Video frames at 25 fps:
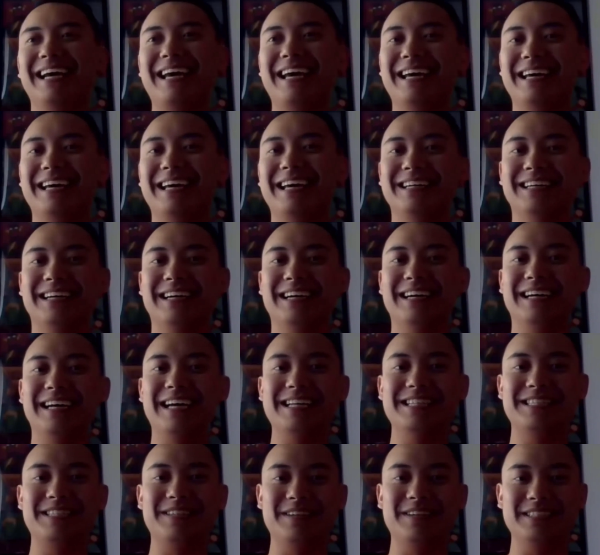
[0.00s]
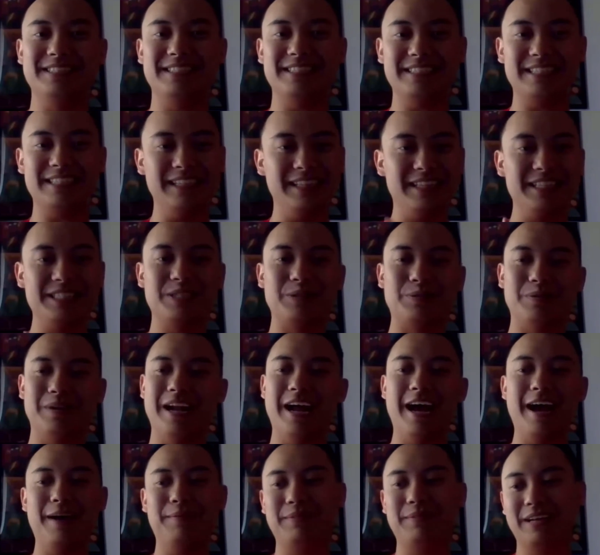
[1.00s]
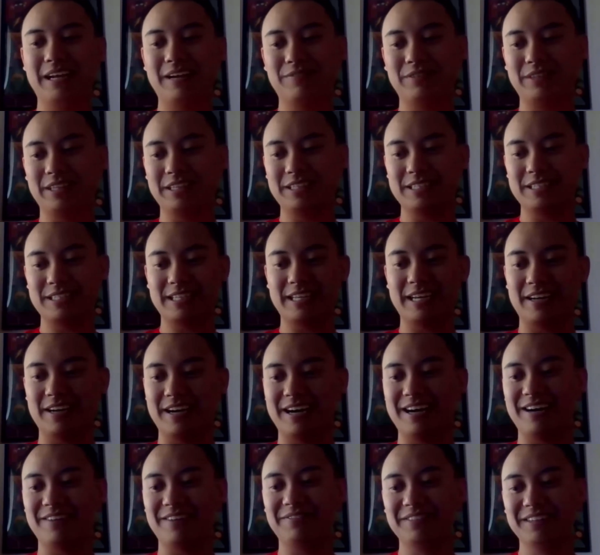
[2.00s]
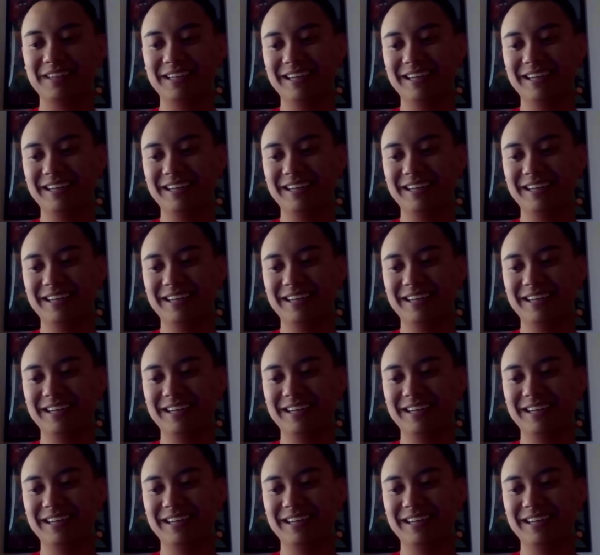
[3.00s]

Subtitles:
And as soon as I said, this is what happened, everything just cut off.